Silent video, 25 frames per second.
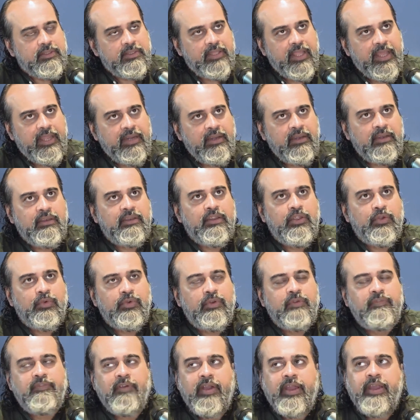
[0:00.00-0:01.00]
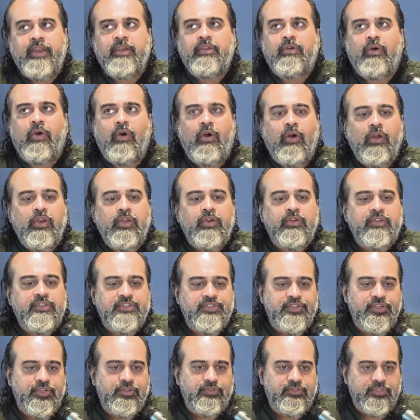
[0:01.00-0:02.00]
then you will find all your
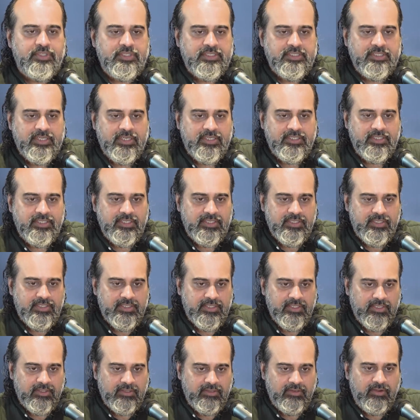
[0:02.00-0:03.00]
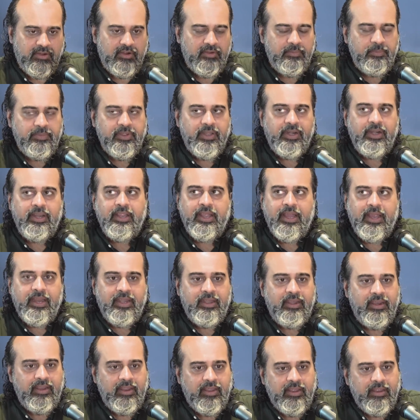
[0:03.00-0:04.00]
institutions are changing, not merely
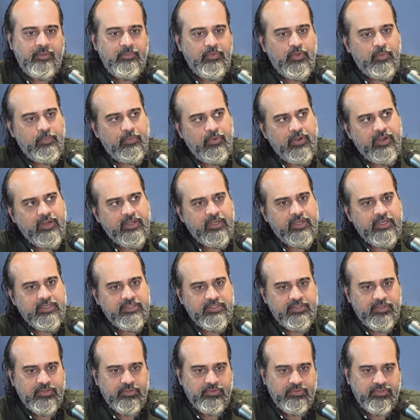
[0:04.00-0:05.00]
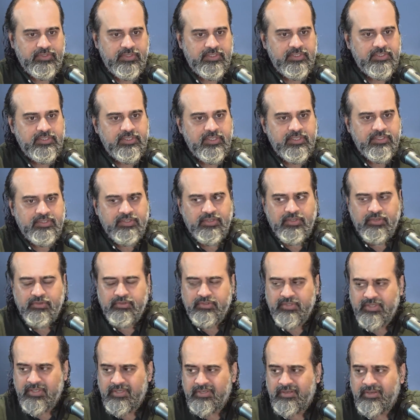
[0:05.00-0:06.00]
ITIM, your political institutions, the
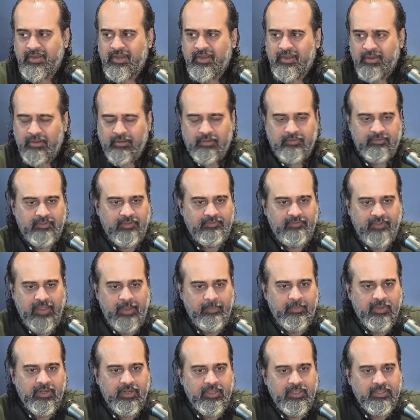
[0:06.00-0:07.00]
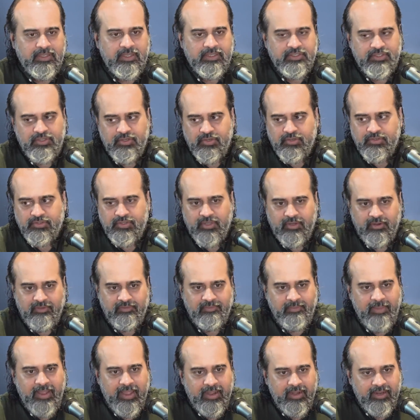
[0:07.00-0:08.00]
institution of the family, the institution
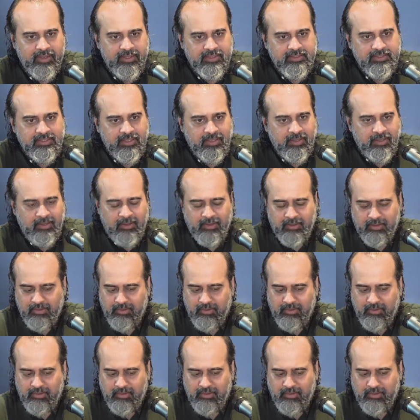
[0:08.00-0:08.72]
of marriage,